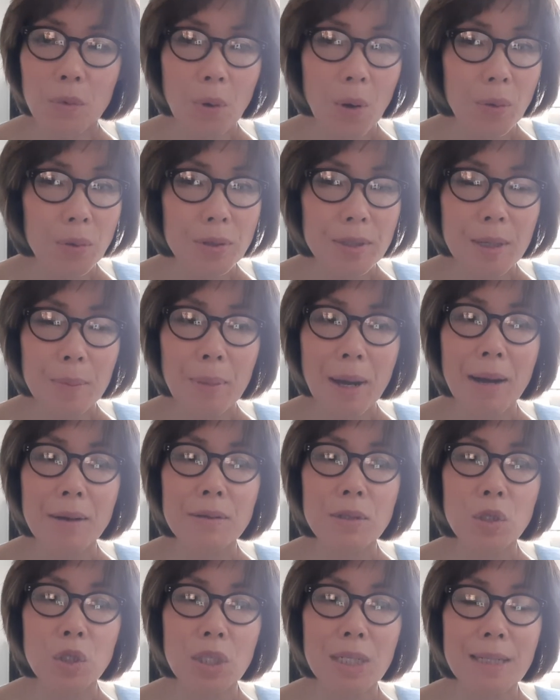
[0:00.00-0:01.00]
wrote
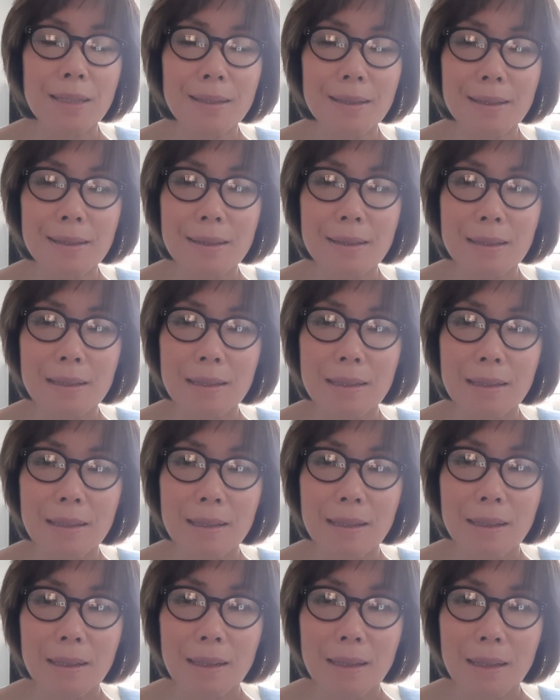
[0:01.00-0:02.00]
about Jesus,
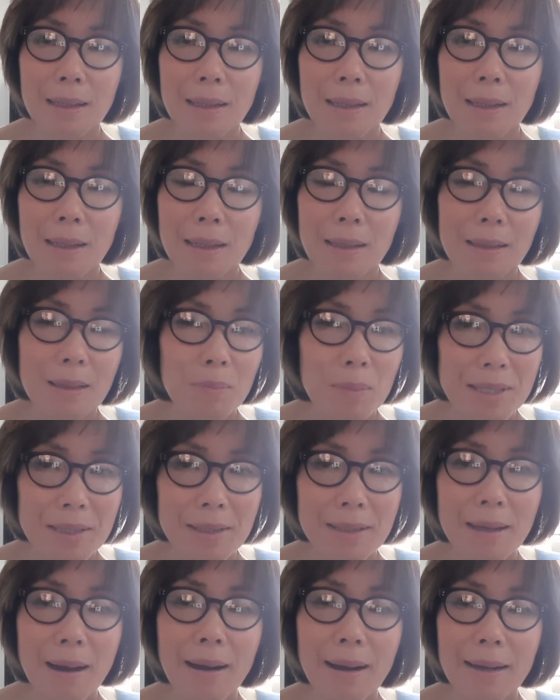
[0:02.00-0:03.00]
the
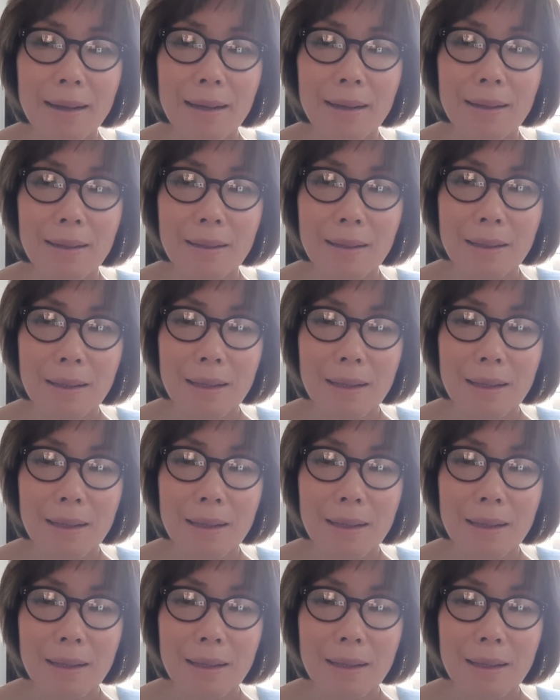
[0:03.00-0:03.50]
Messiah.